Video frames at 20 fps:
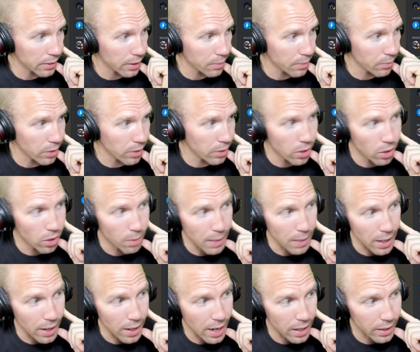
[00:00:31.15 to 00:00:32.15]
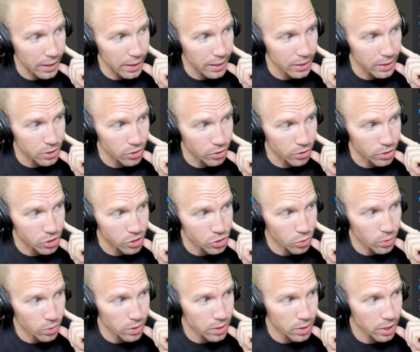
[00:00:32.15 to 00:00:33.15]
them know about how to enter a
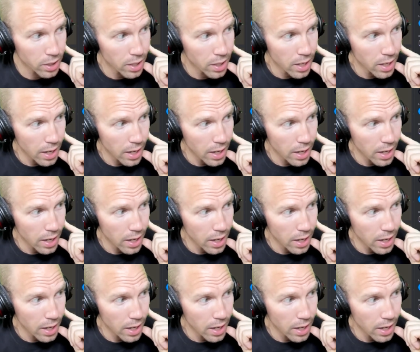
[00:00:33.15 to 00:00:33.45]
short,